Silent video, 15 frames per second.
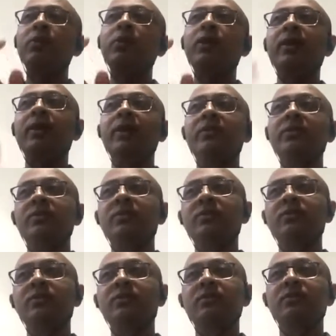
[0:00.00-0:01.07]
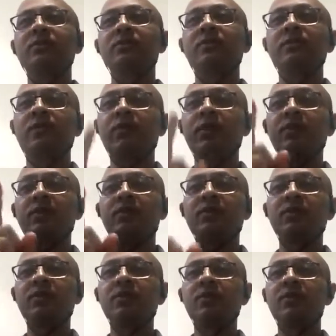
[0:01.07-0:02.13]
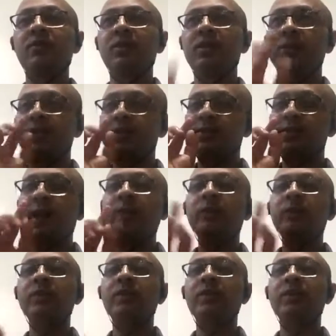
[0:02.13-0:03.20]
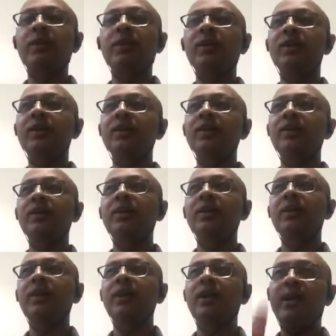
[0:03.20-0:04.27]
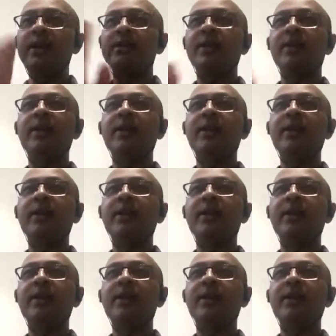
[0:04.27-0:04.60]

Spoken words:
two conditions. First, sadhu sangha, and